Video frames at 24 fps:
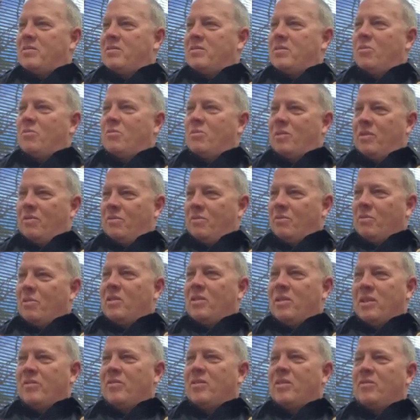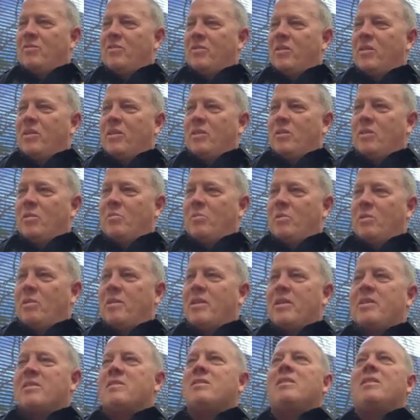So we, we live in a very good
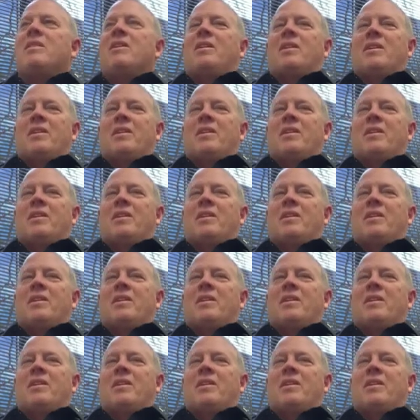place.